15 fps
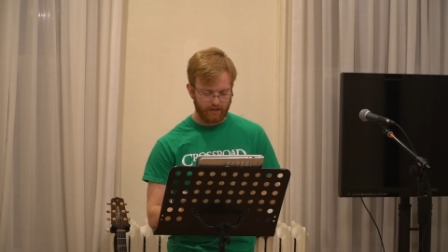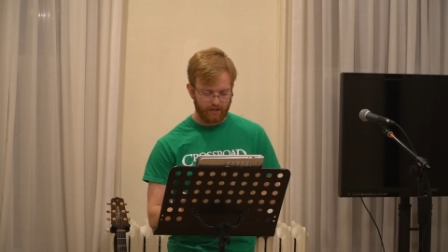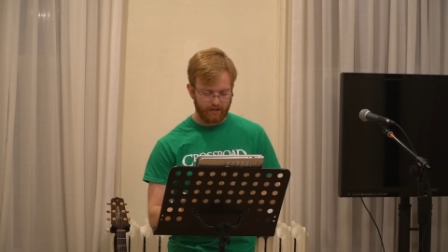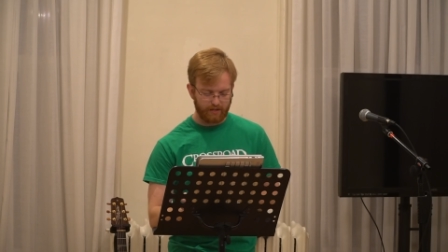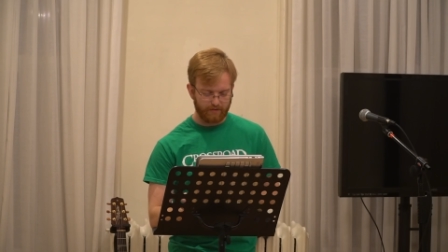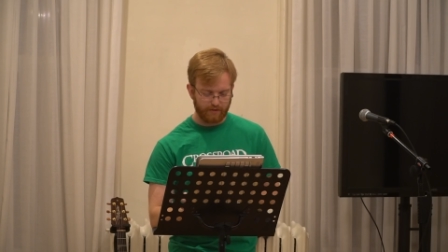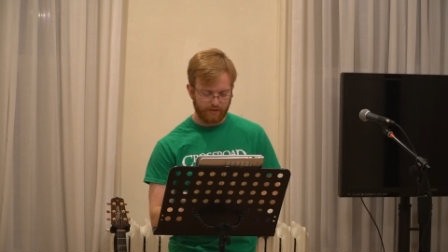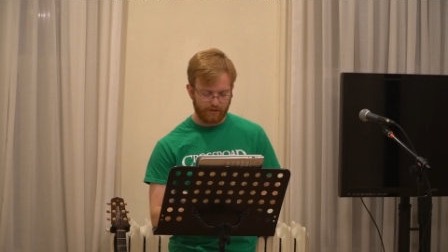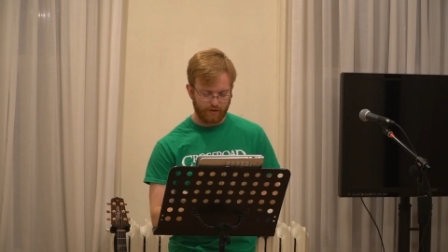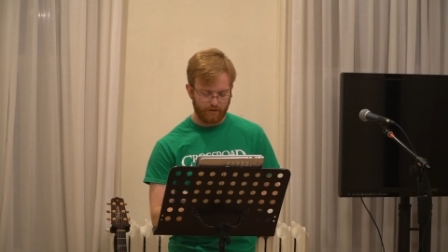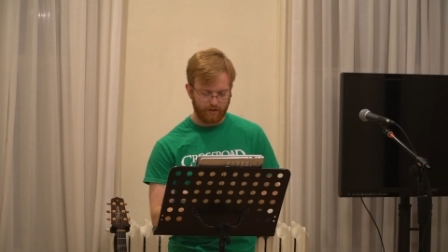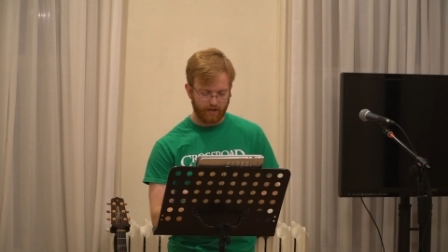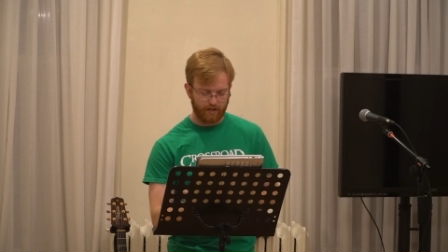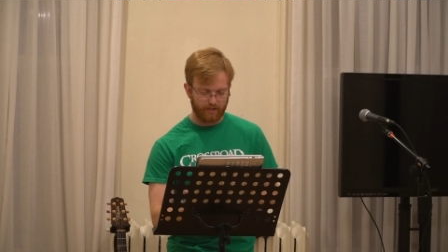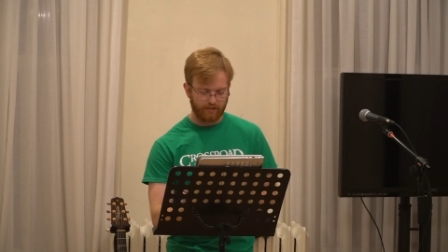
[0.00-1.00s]
And even so,
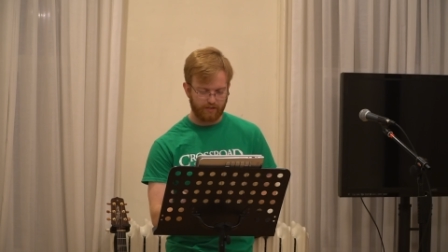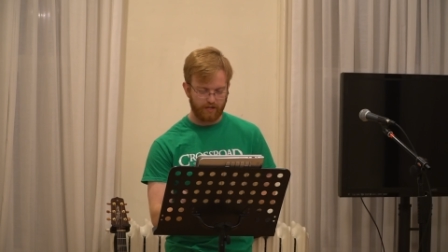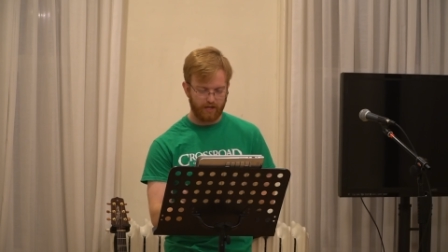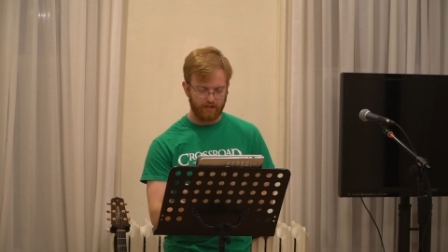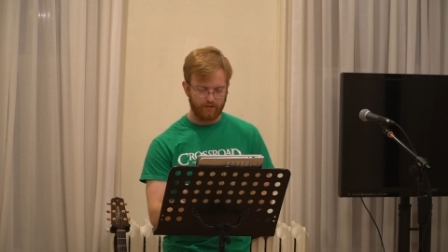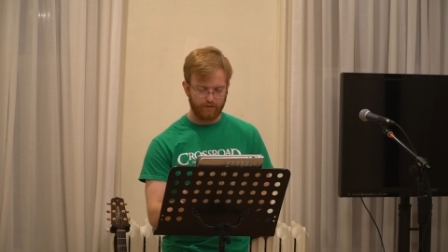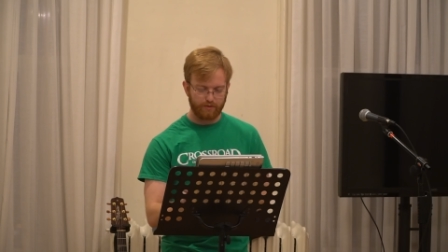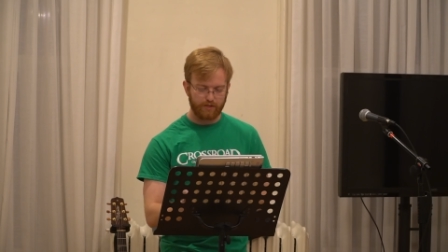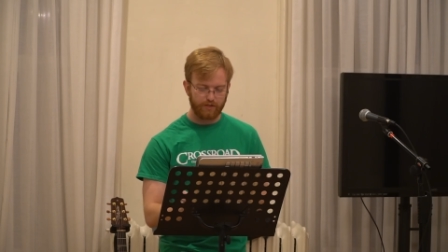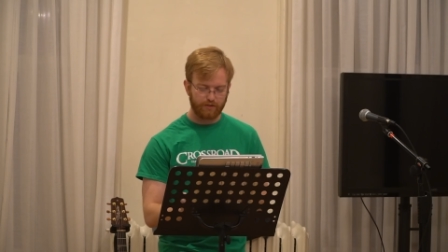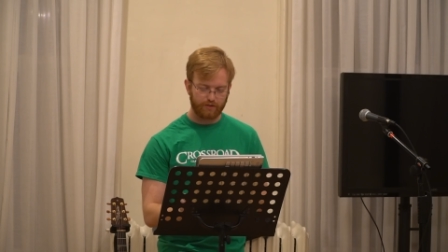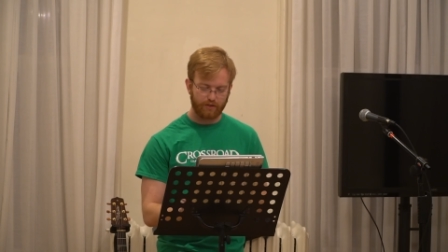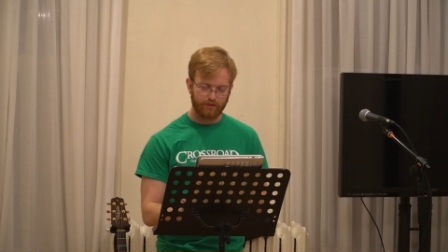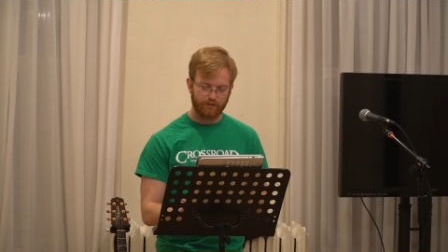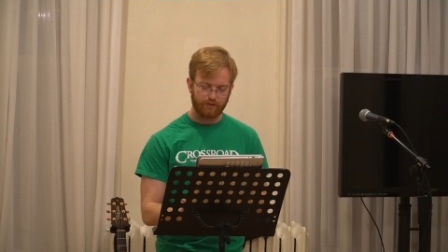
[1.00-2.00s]
God has uh, used this
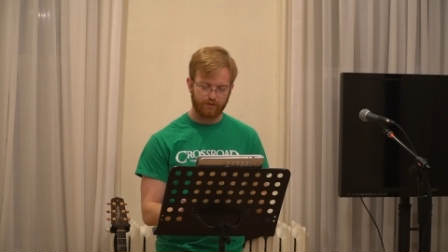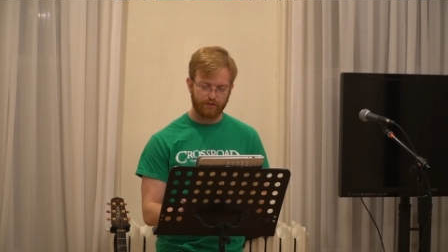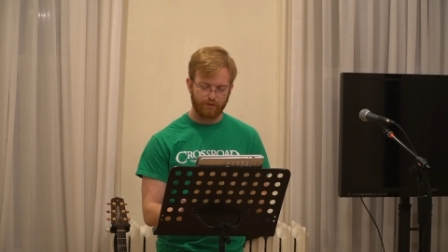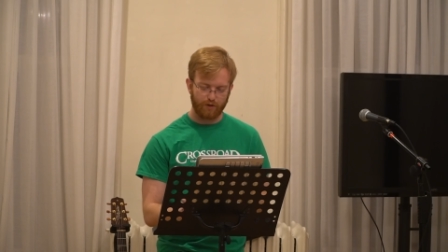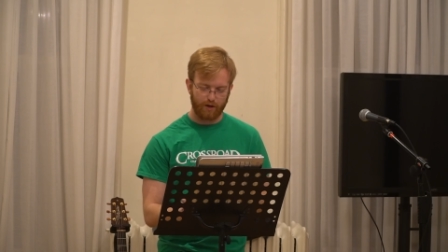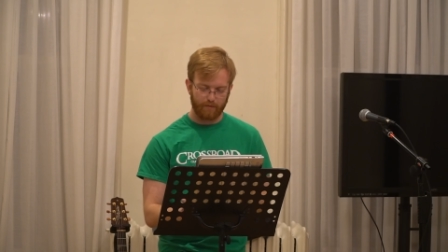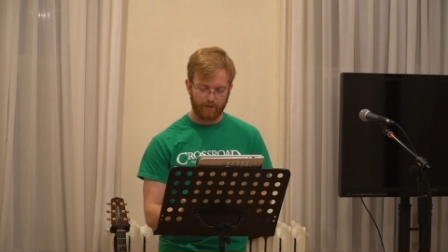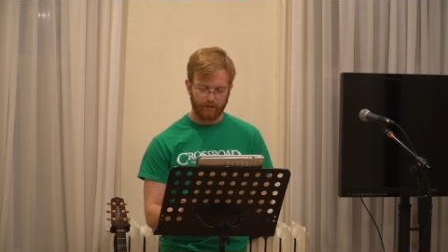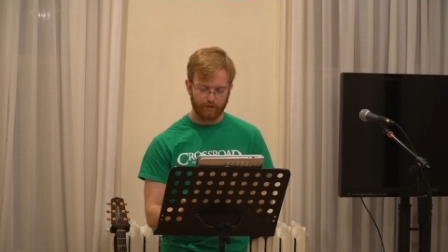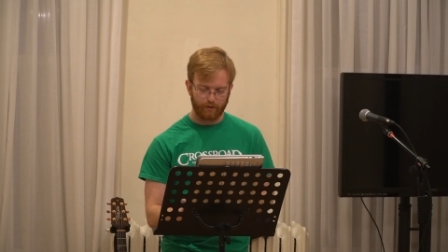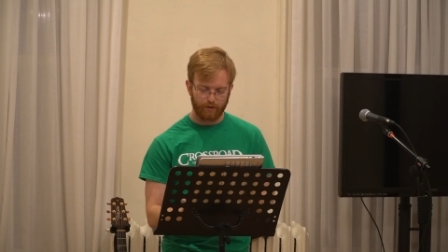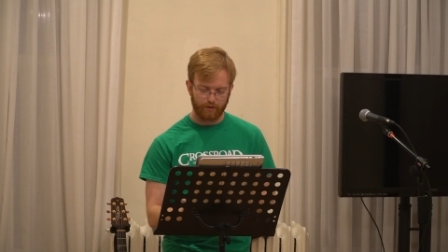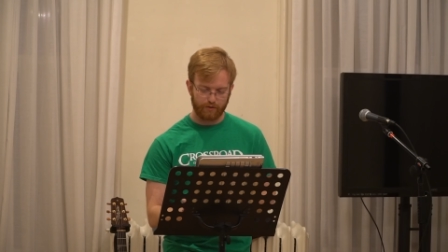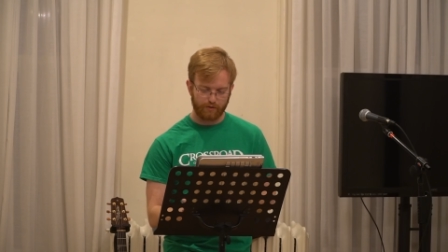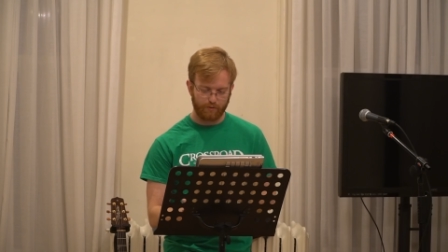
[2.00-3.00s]
church to draw me
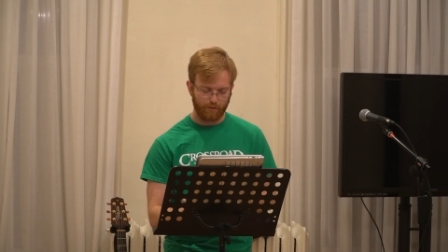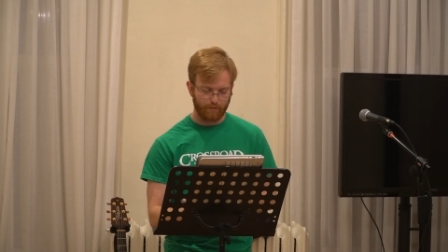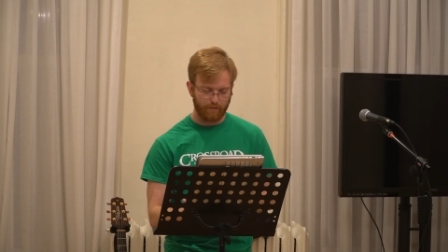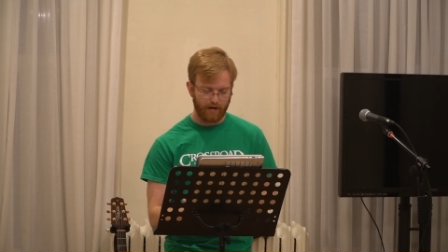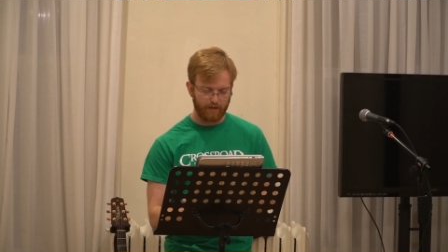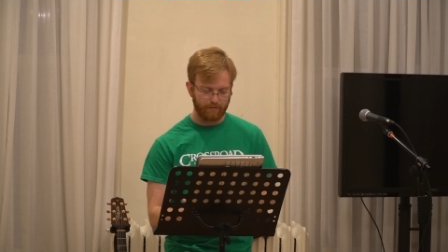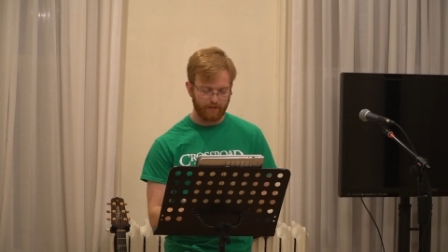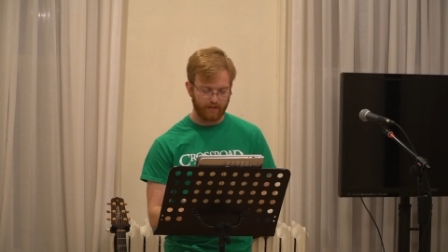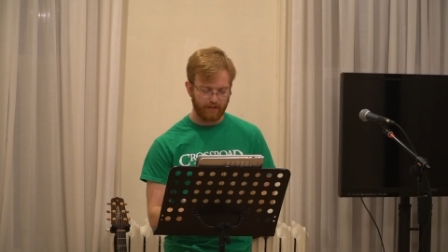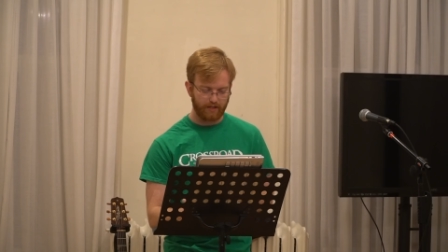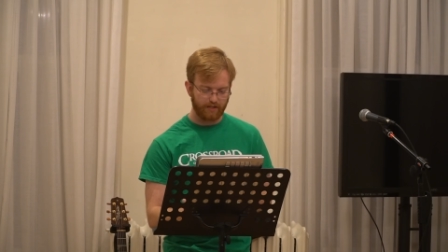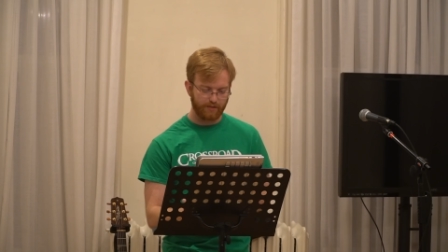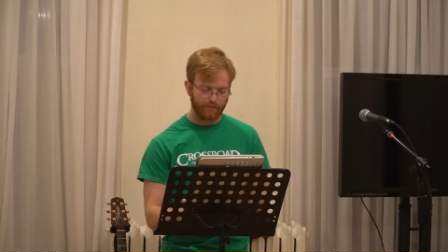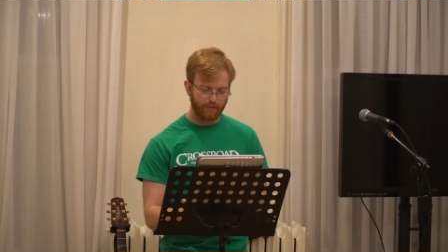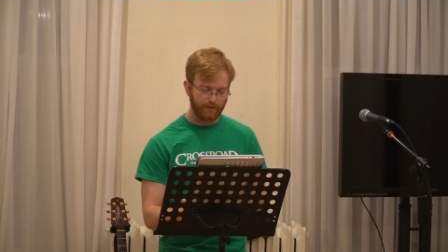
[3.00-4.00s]
close and remind me that
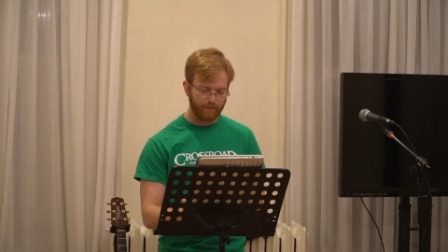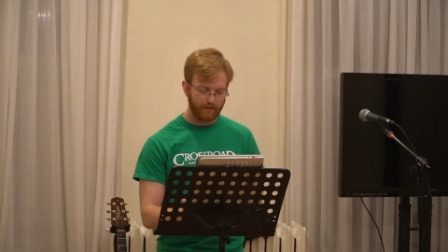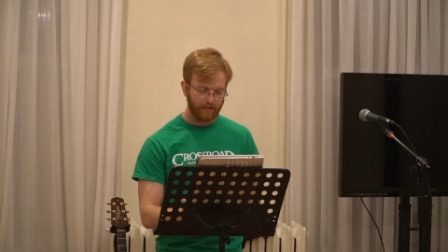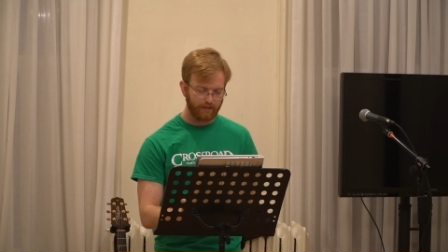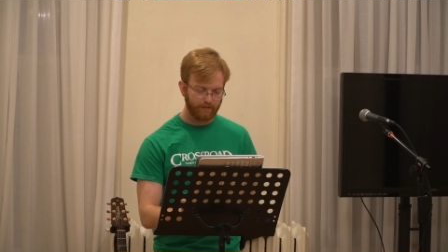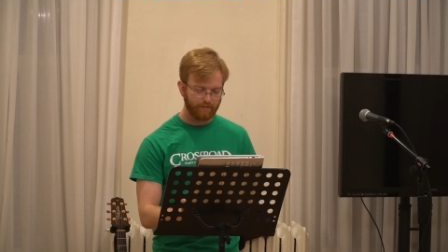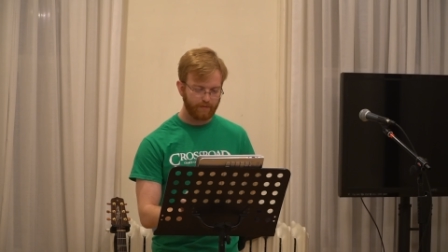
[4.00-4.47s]
He's with me.